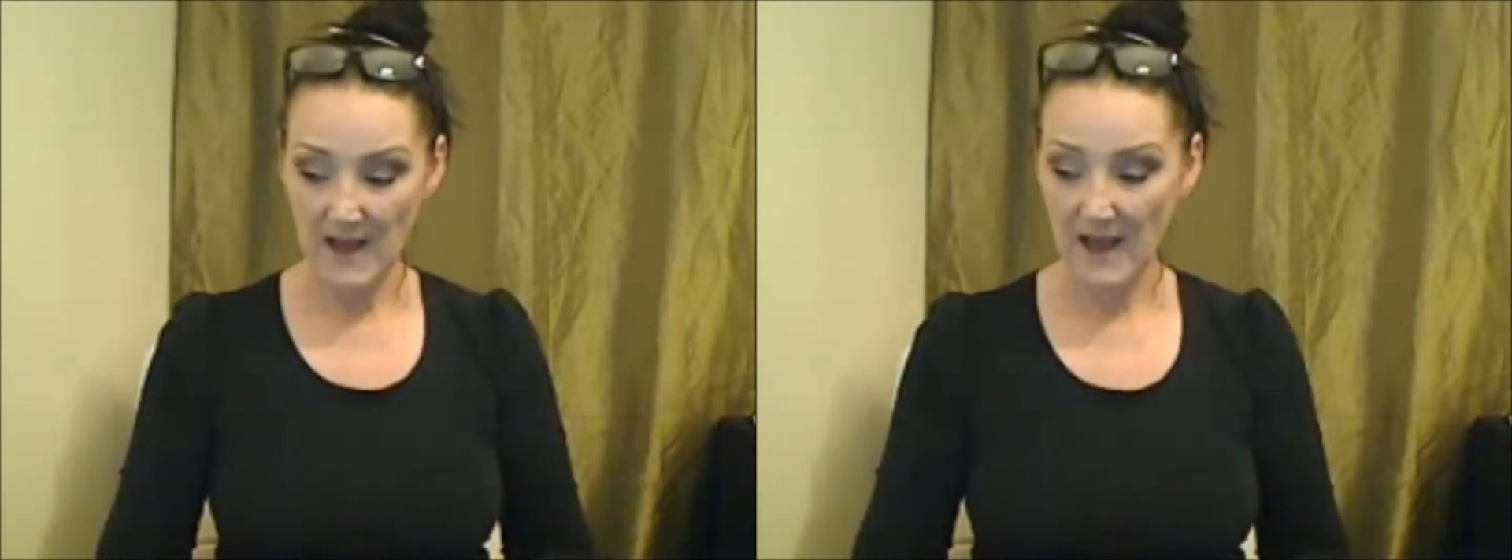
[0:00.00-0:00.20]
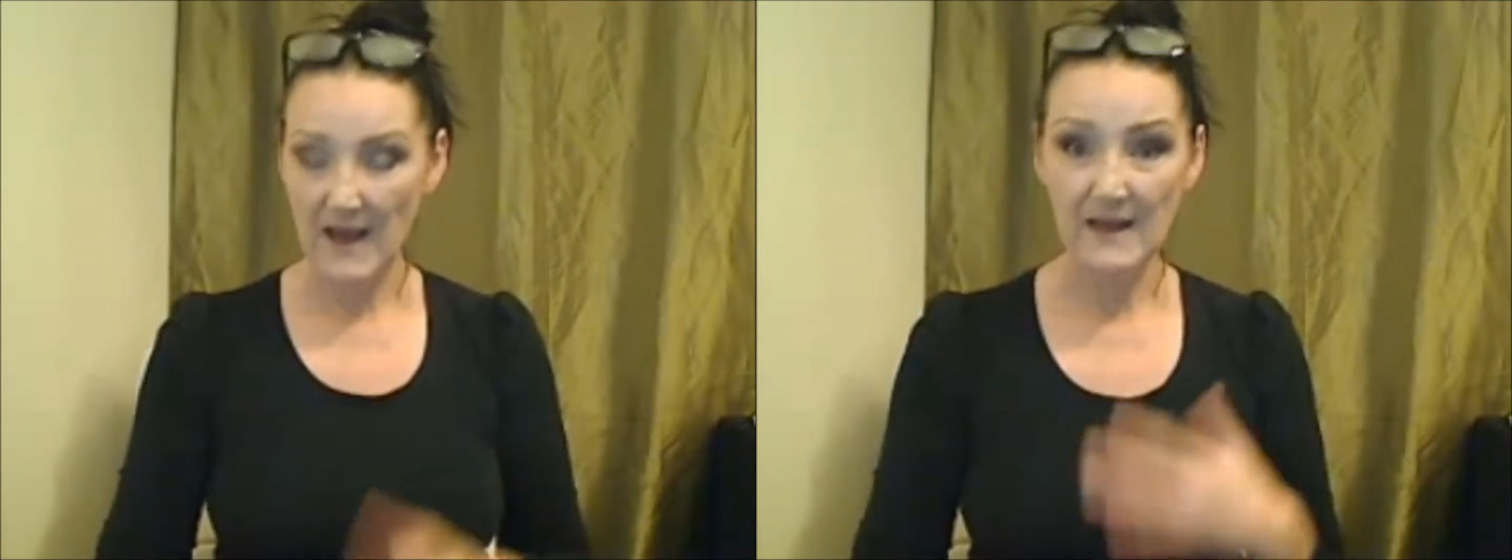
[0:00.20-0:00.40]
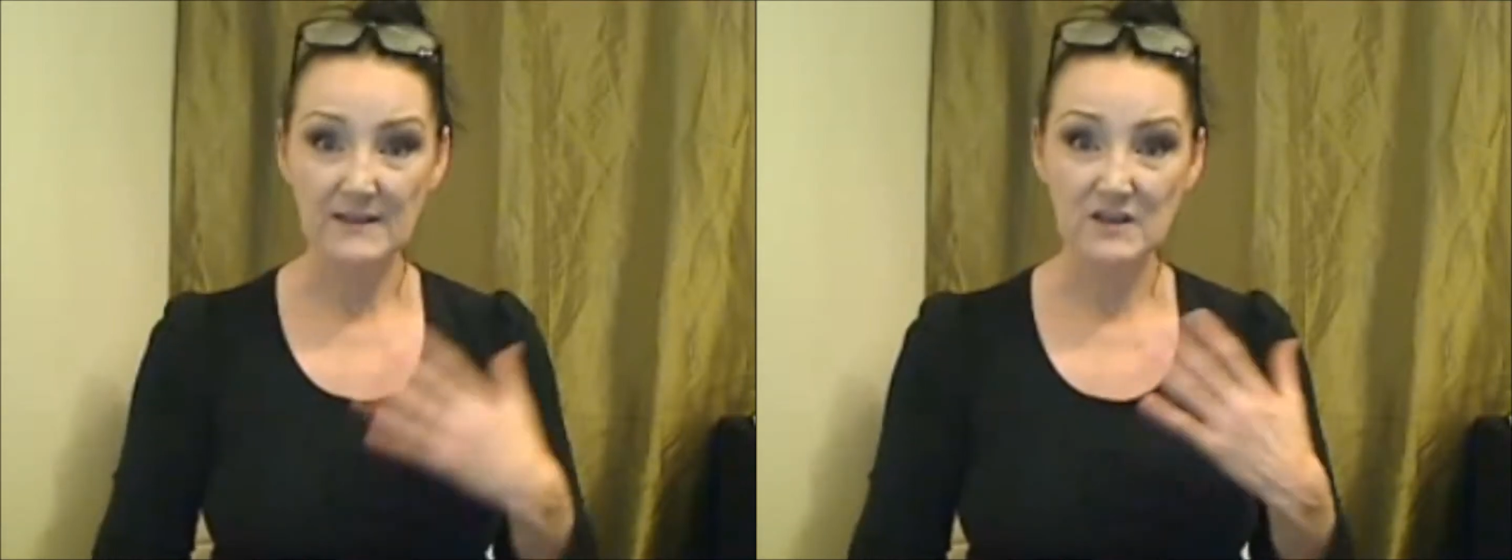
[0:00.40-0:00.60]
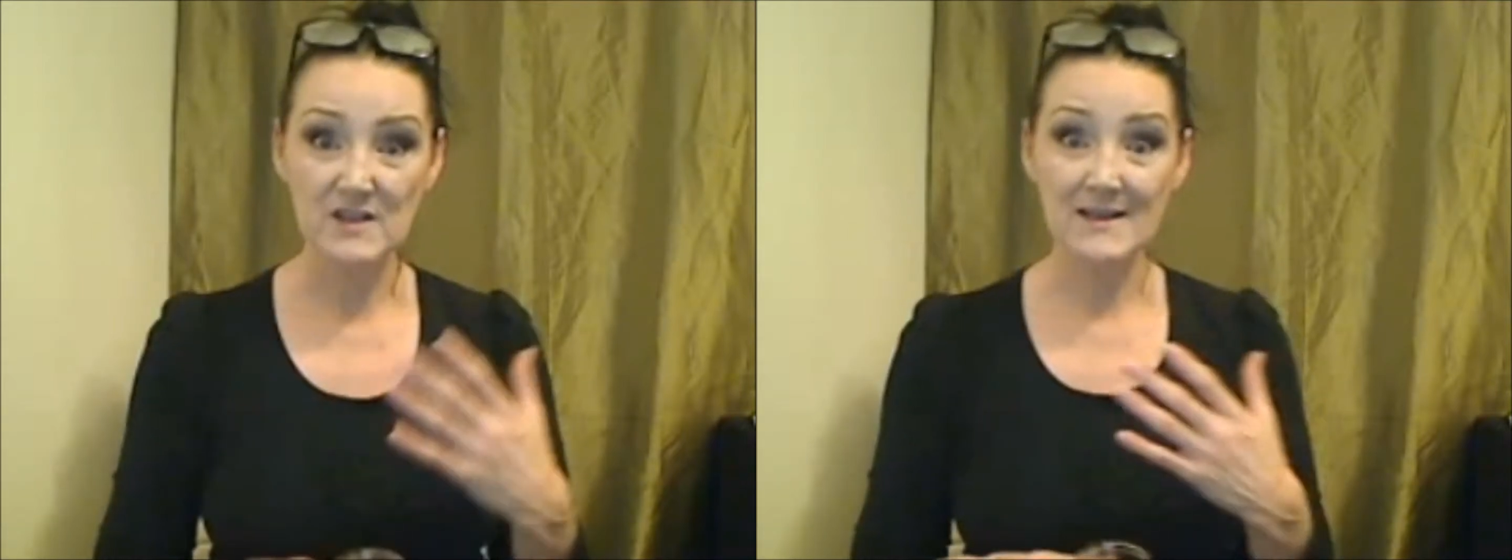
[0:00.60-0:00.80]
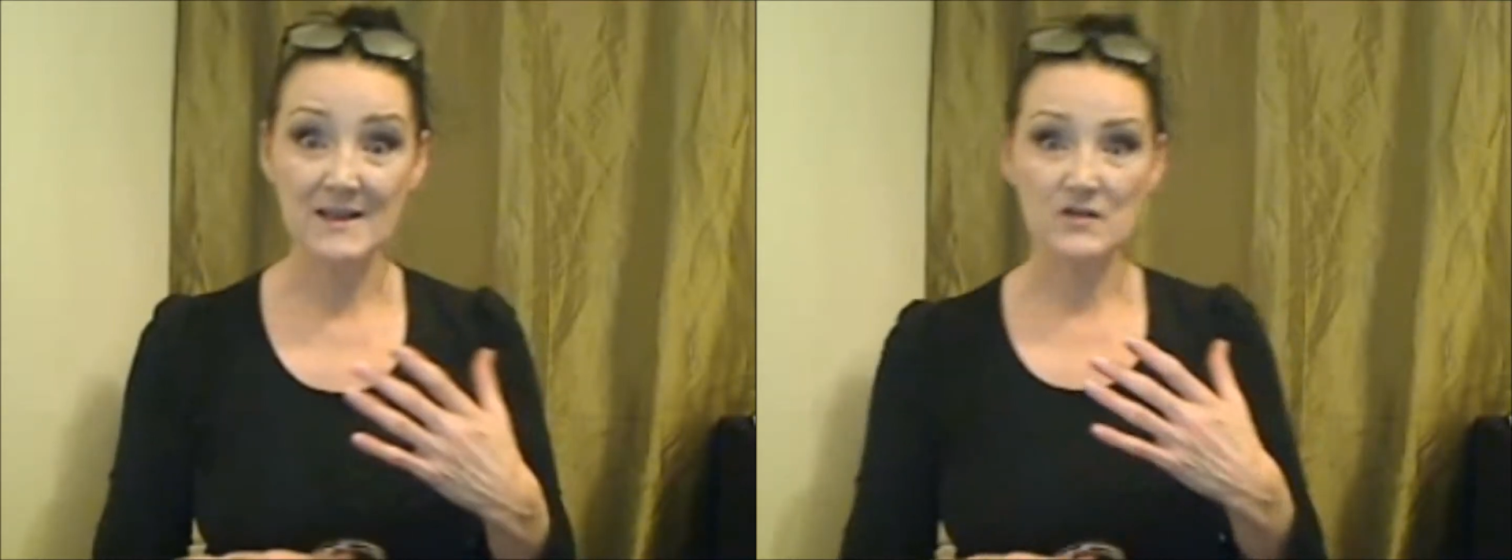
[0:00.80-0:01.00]
and are
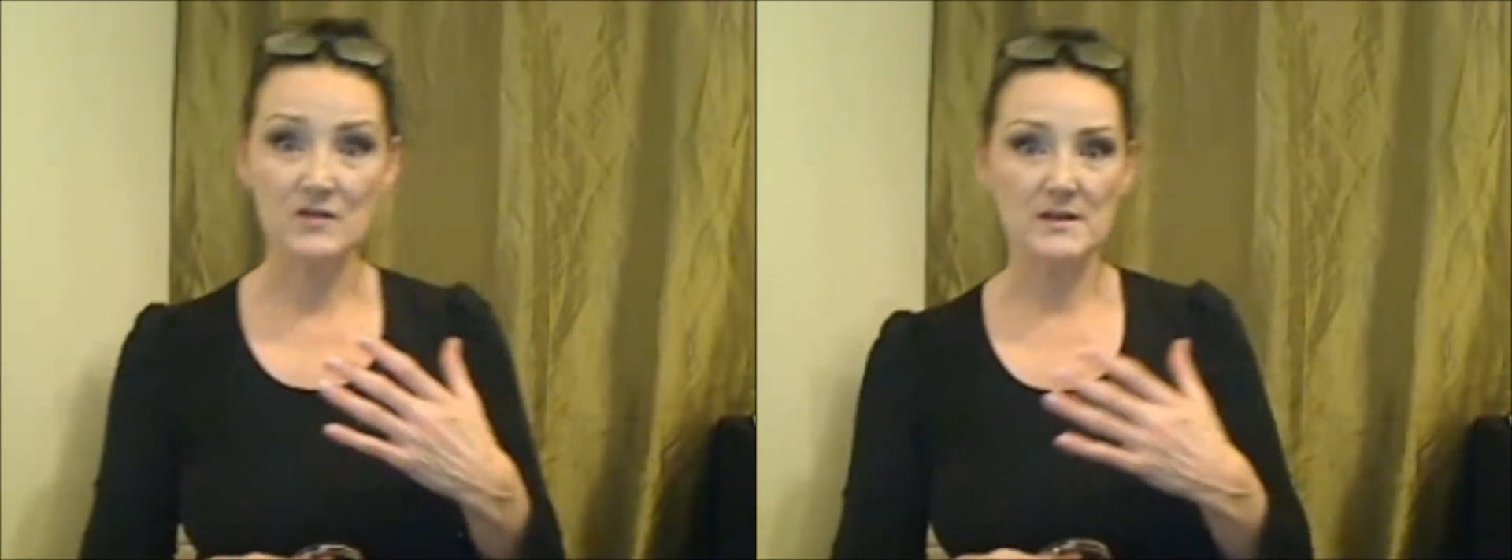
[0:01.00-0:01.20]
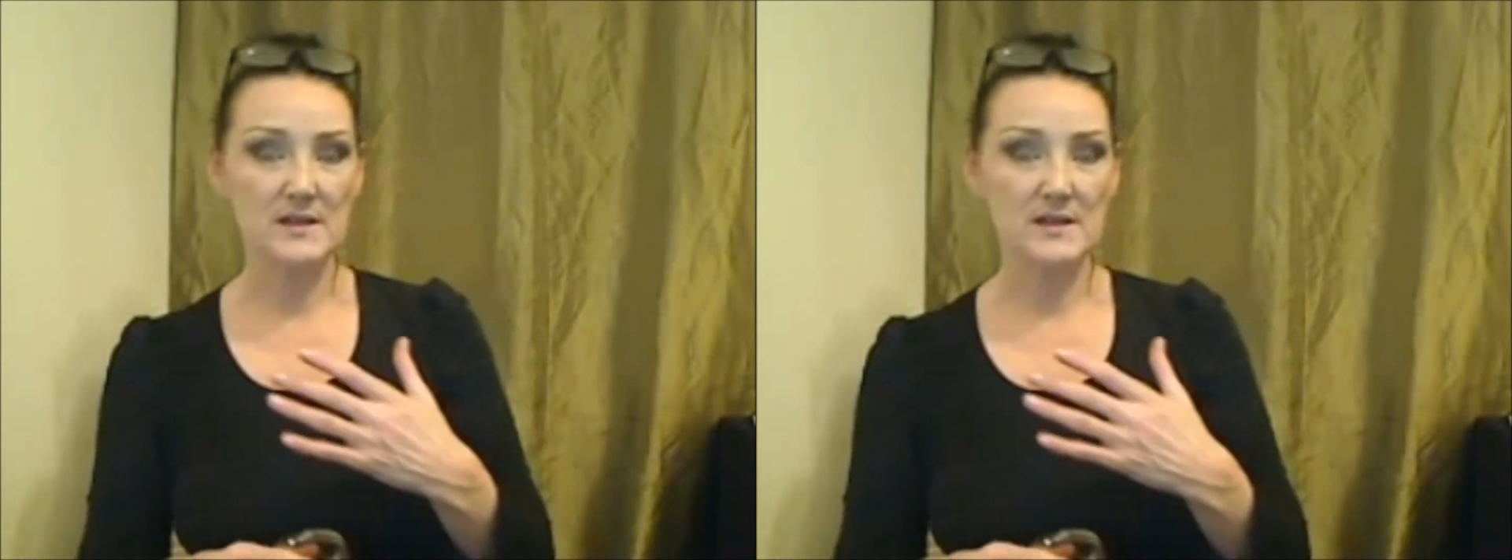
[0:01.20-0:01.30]
dangerous